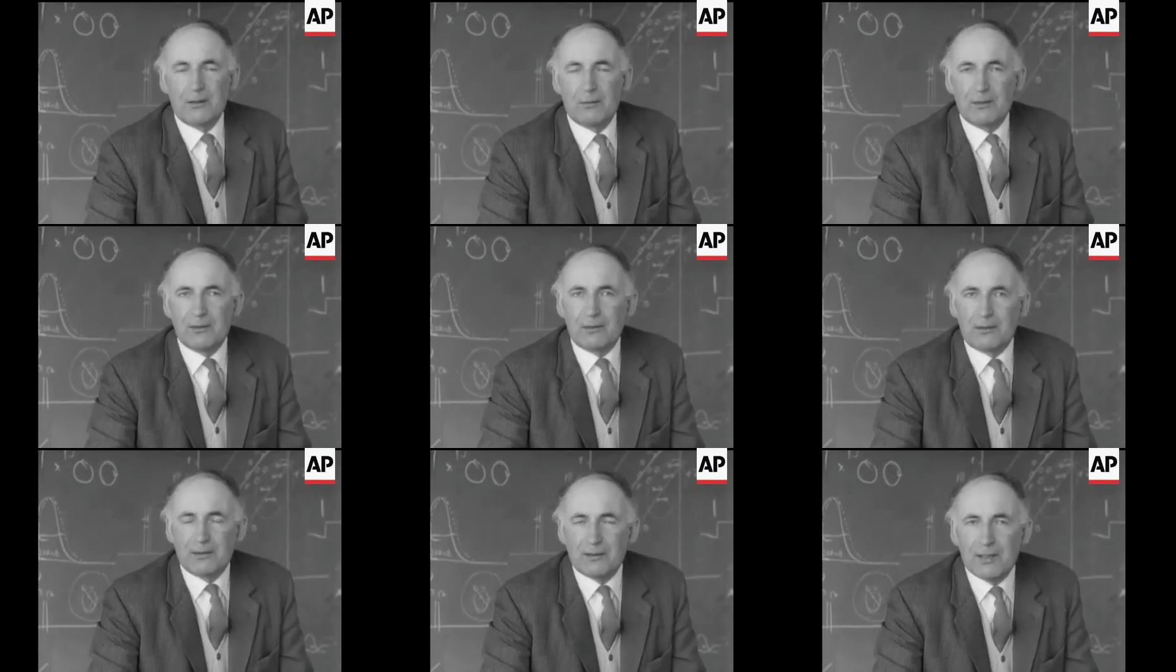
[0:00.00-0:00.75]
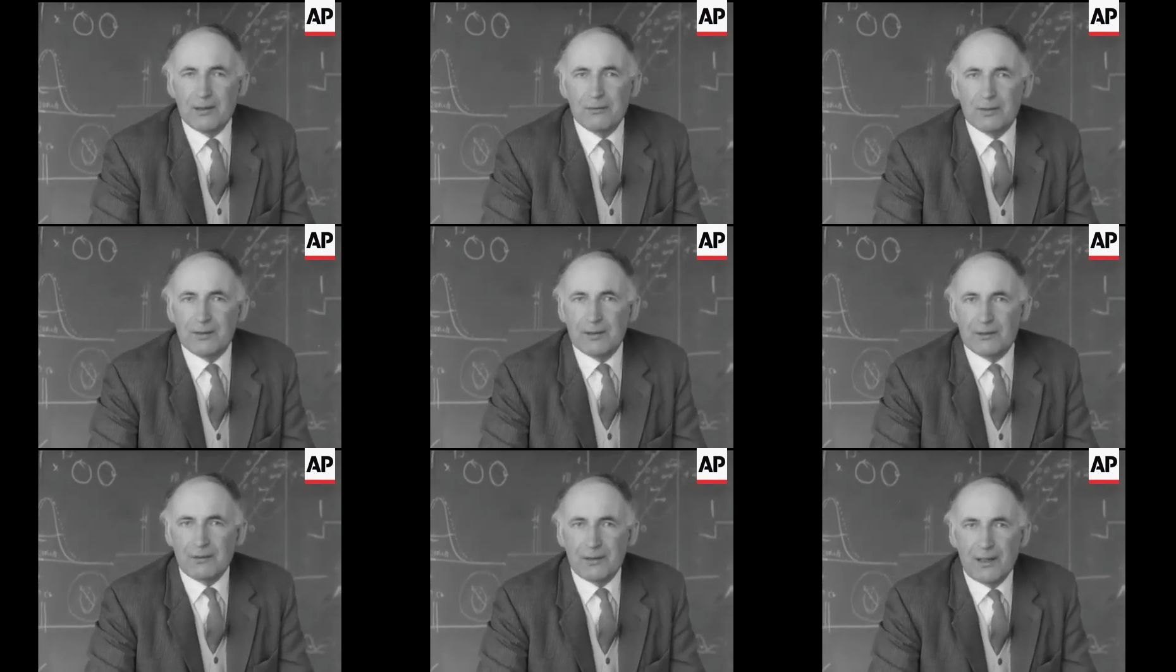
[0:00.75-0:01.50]
will continue to
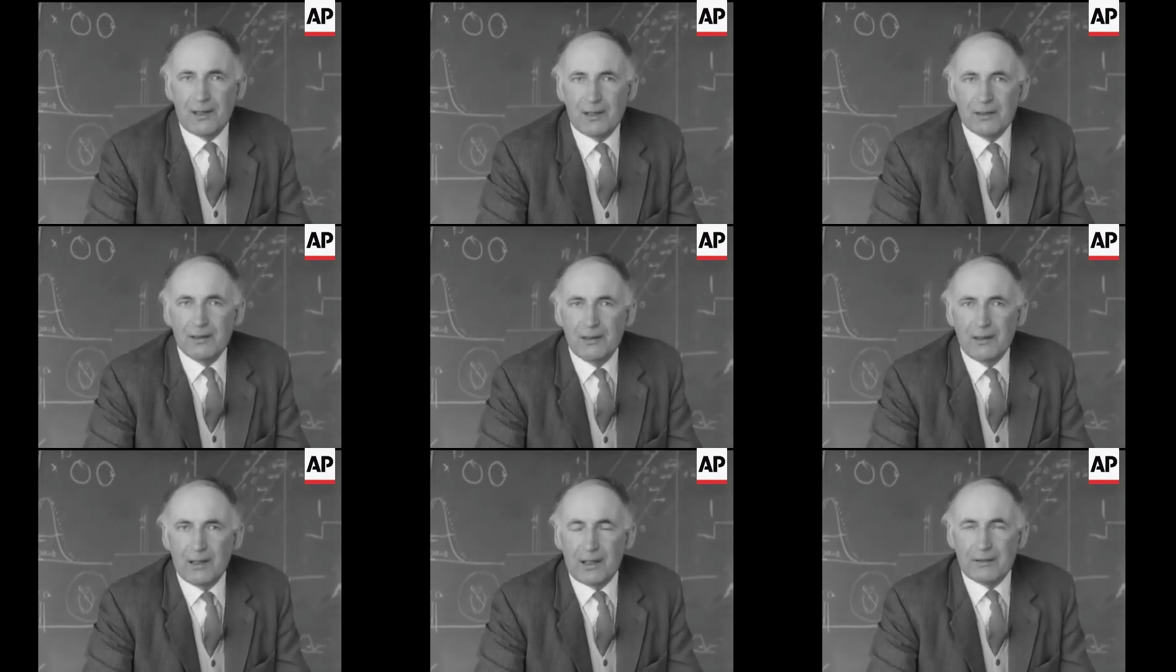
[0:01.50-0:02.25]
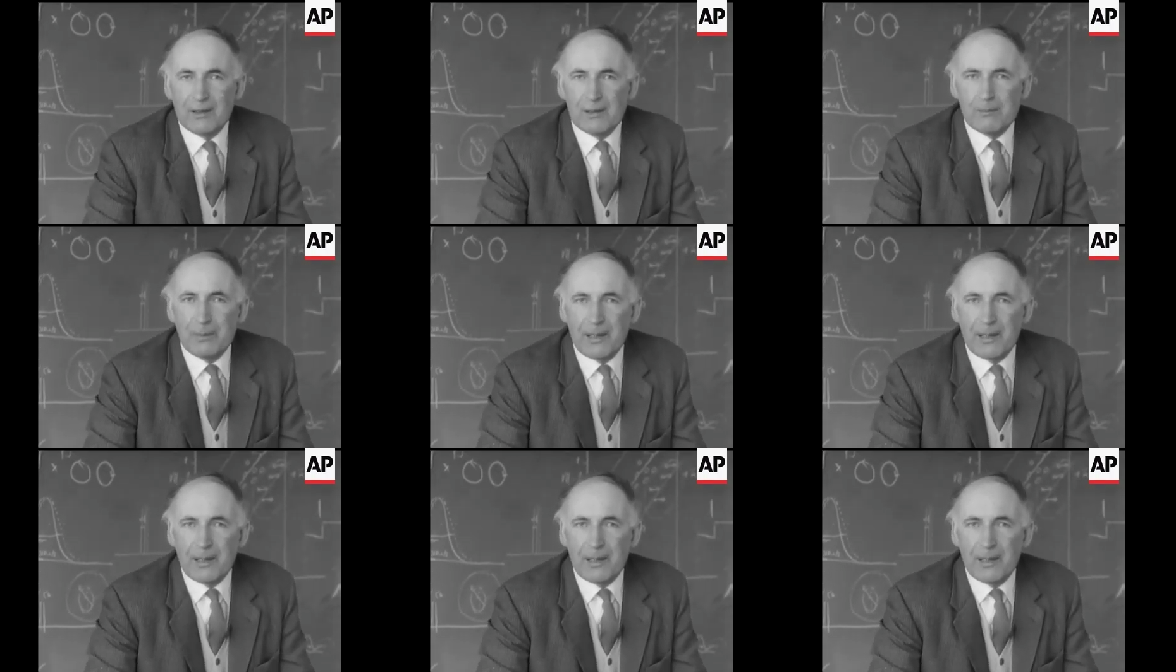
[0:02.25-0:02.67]
disregard at their